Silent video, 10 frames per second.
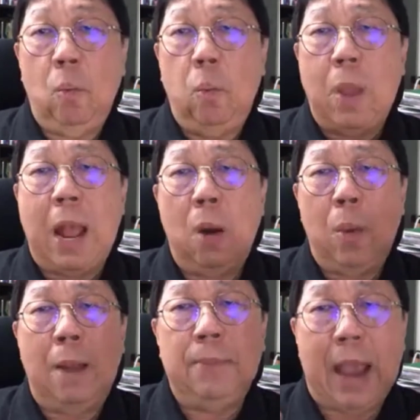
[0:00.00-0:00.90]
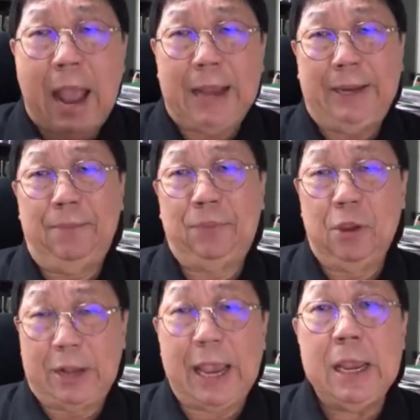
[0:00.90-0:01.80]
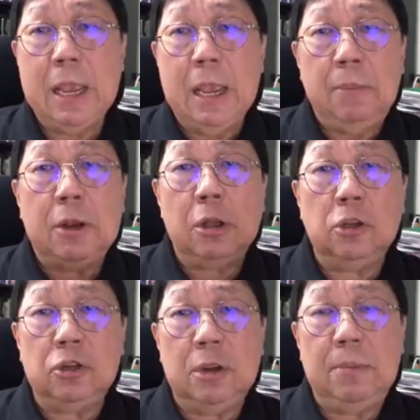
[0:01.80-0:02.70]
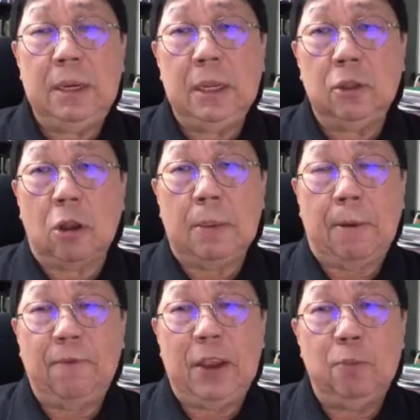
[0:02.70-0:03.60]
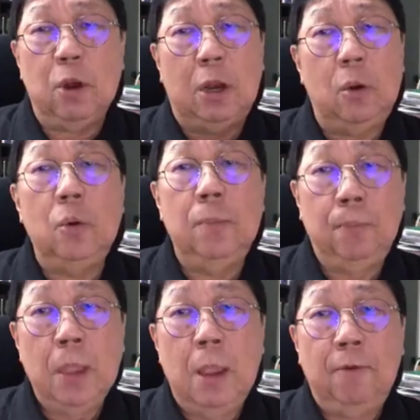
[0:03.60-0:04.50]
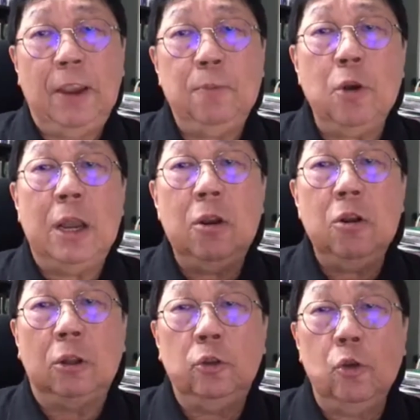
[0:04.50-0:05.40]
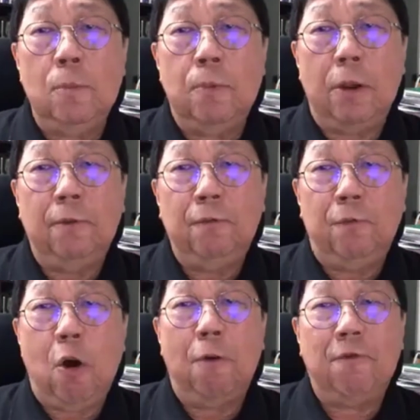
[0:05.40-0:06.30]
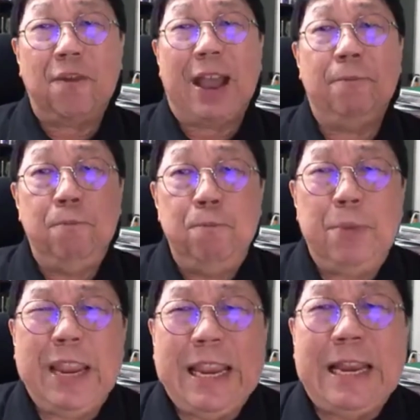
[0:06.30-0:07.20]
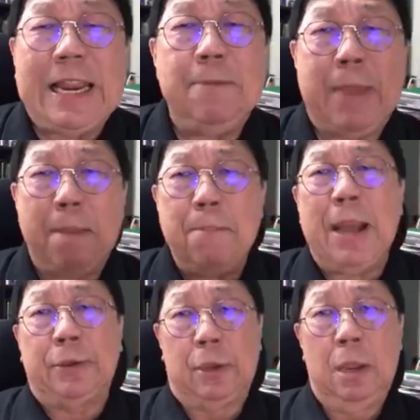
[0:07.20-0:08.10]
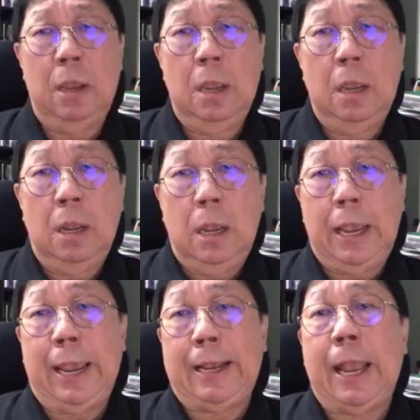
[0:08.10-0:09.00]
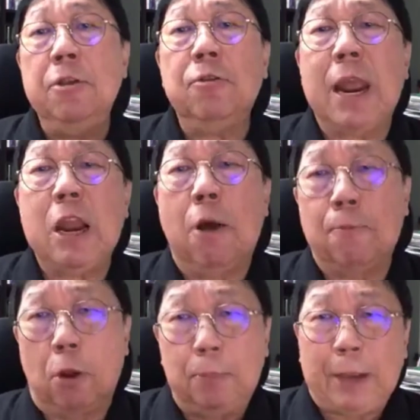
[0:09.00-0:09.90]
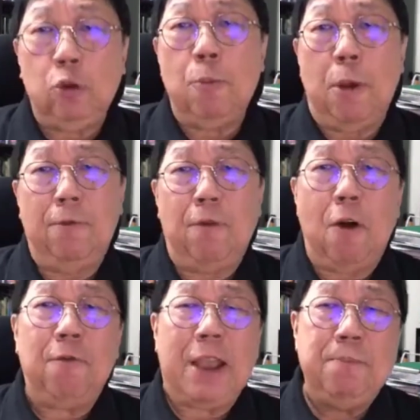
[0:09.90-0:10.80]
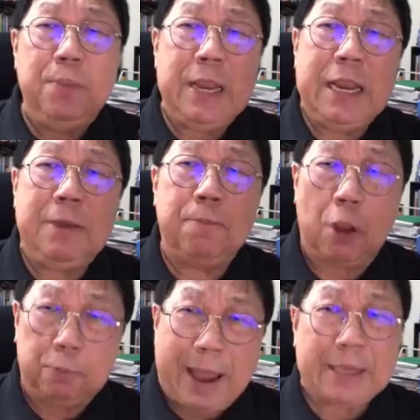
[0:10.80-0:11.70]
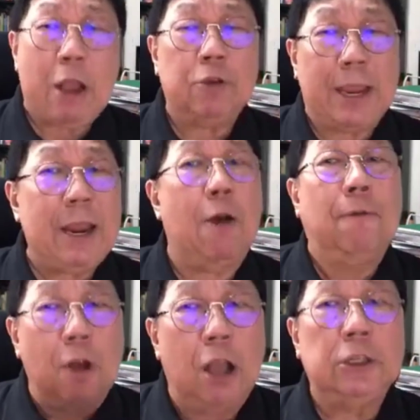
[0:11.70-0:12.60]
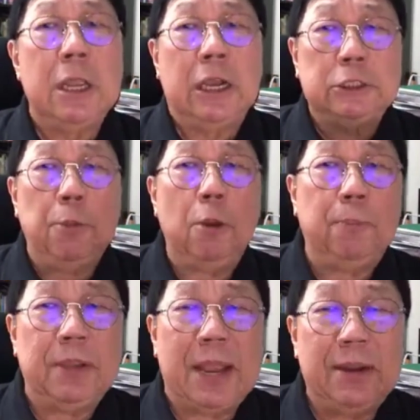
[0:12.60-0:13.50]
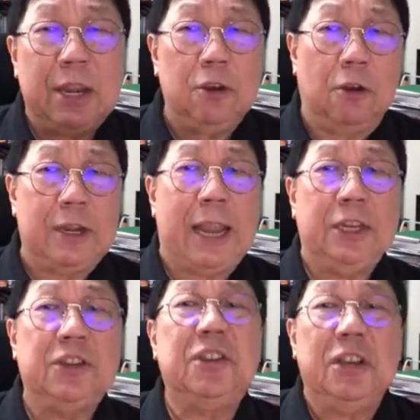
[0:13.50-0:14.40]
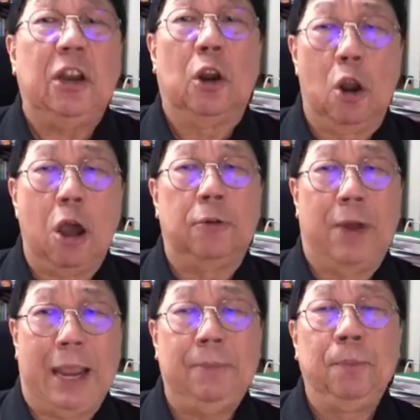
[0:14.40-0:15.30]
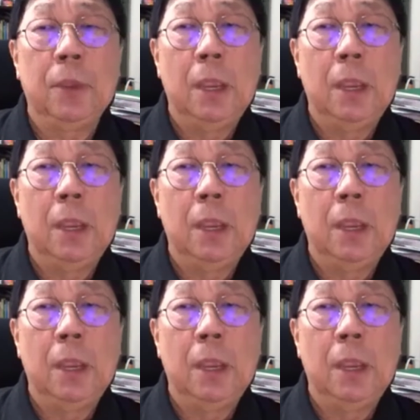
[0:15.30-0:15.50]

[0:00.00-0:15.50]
well behind. Okay, because social media, talk about Facebook alone. Facebook alone got 2.45 billion members. Hey, can you run out of prospect 2.45 billion prospects outside there? Of course, a small percentage of that is still a lot, right?